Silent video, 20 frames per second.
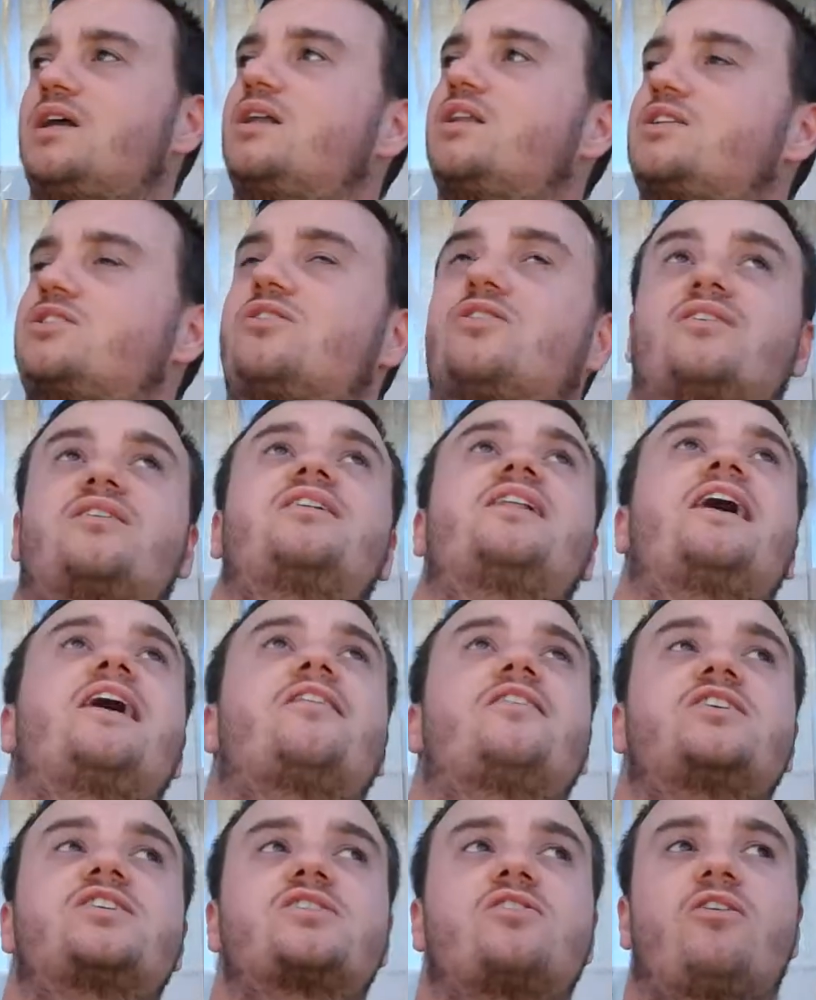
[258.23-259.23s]
It's not a cloud
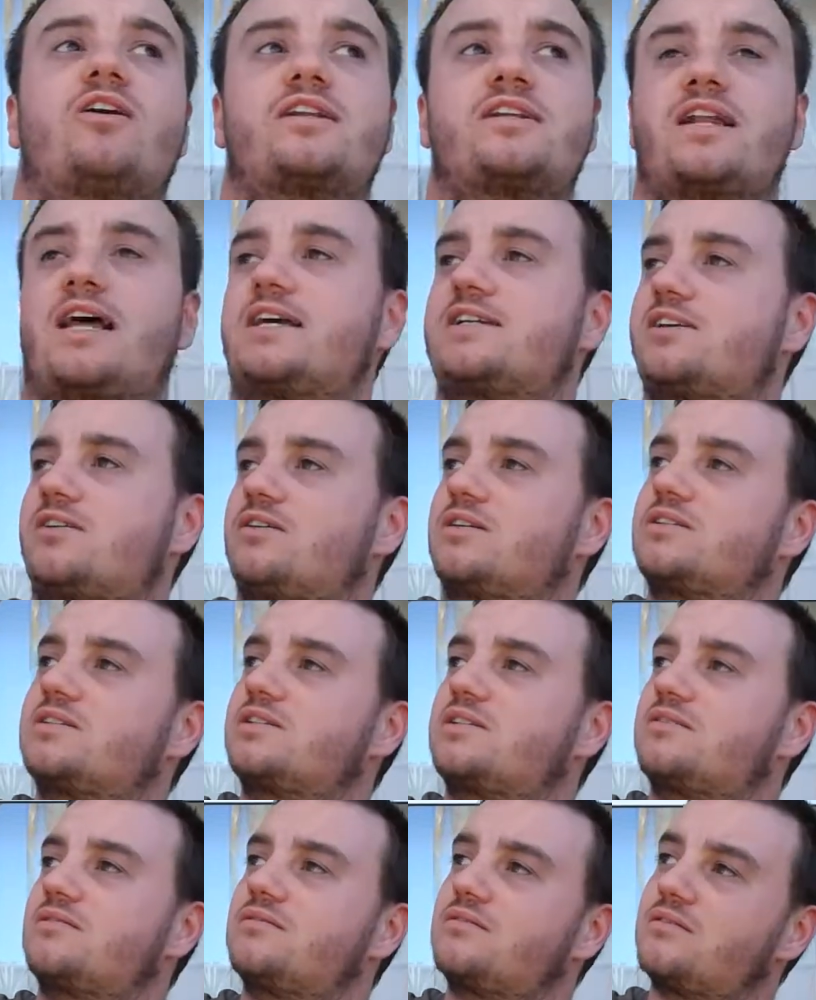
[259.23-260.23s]
in the sky today, so
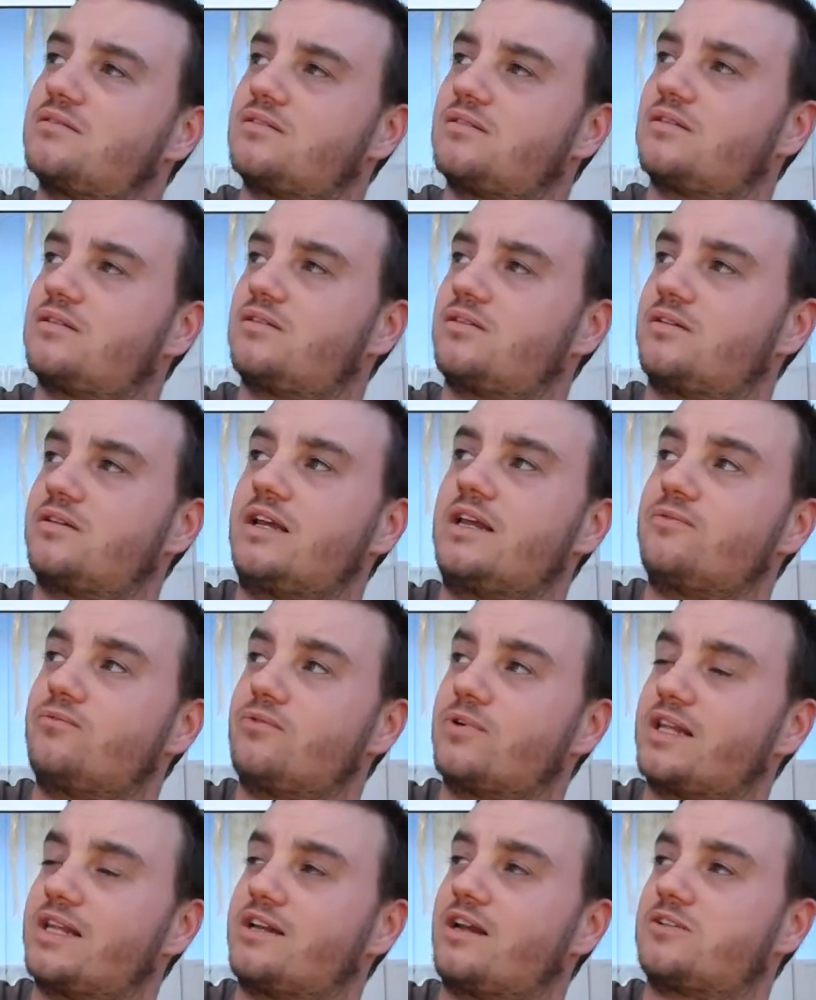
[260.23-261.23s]
it
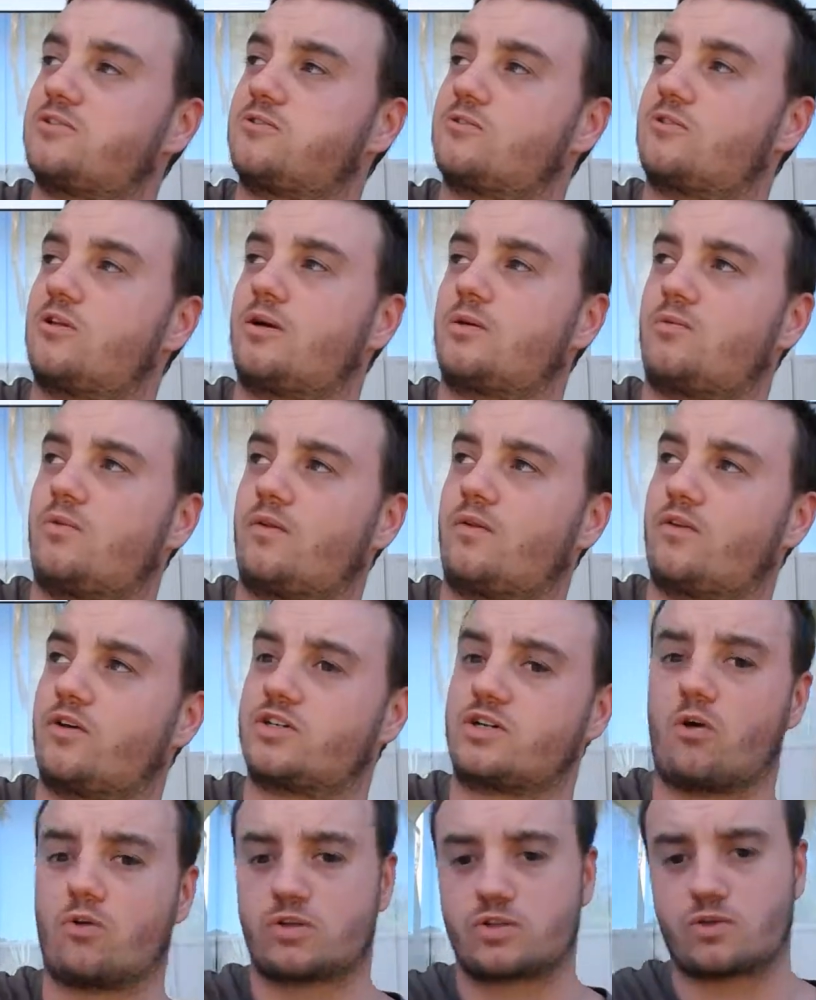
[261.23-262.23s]
really does look like one of those
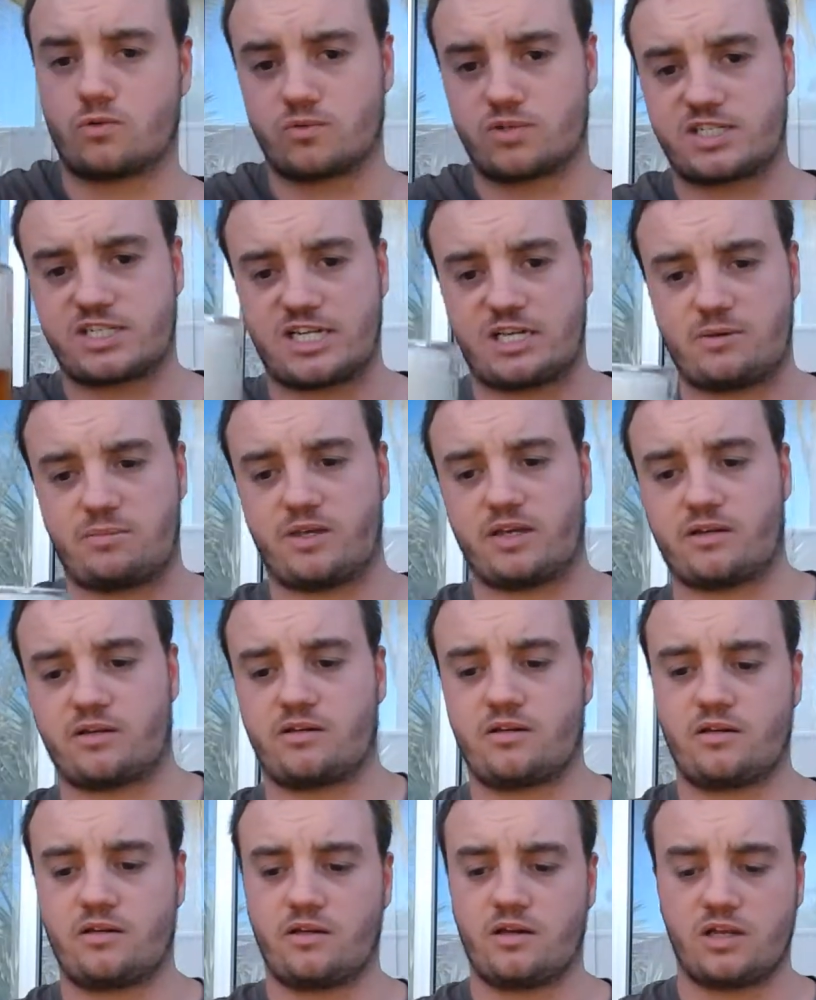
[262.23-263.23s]
old school sepia
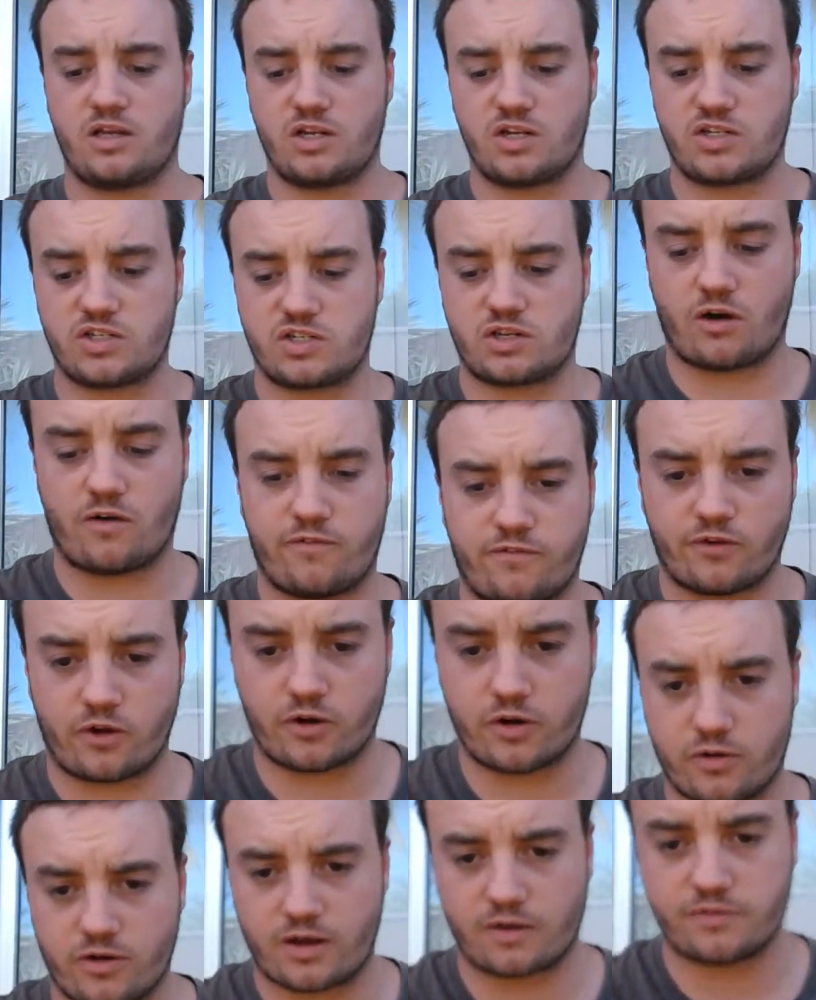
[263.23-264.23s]
style
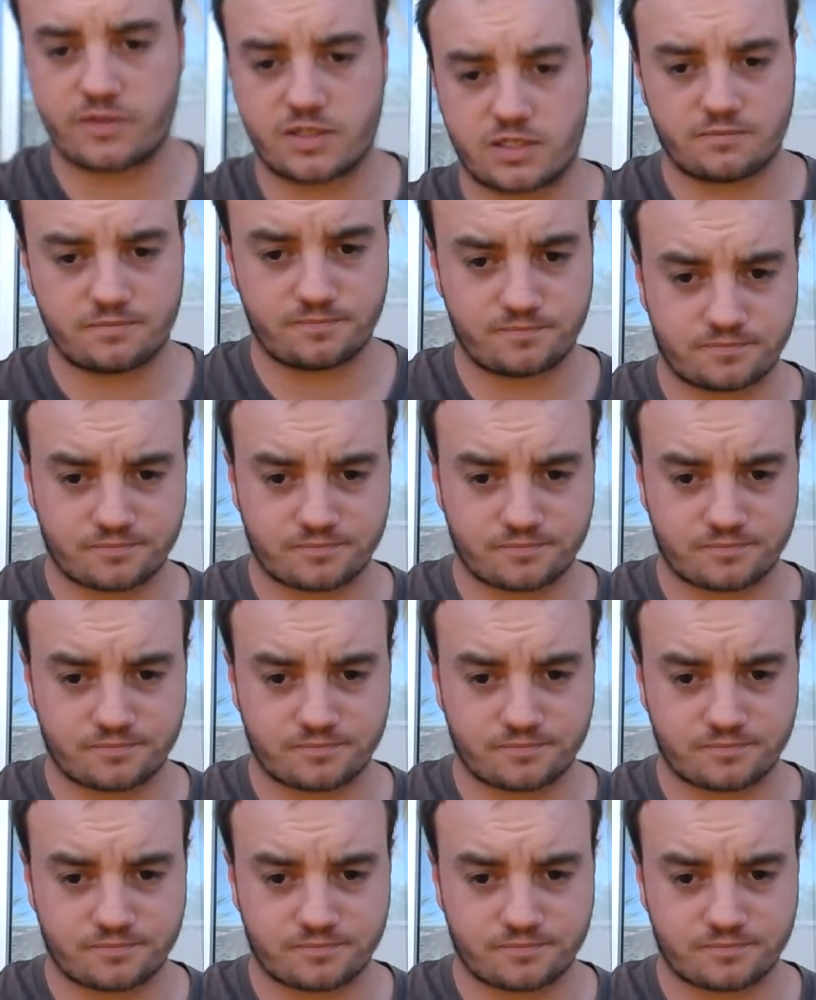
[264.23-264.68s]
photographs.